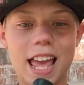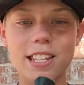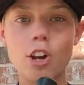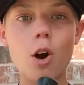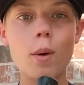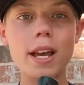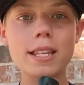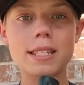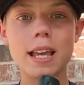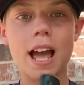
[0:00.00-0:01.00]
as
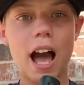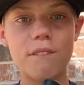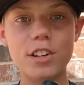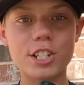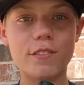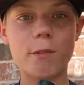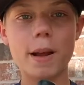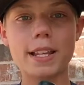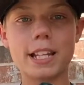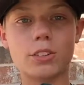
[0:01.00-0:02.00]
always, I'm Fishing for
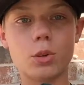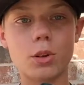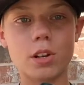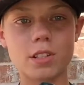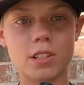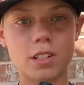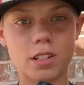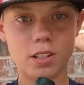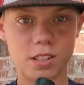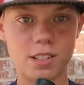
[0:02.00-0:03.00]
Bass Outdoors,
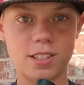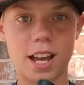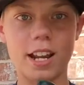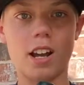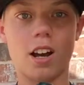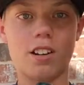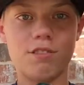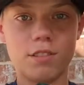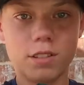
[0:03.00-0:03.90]
signing off.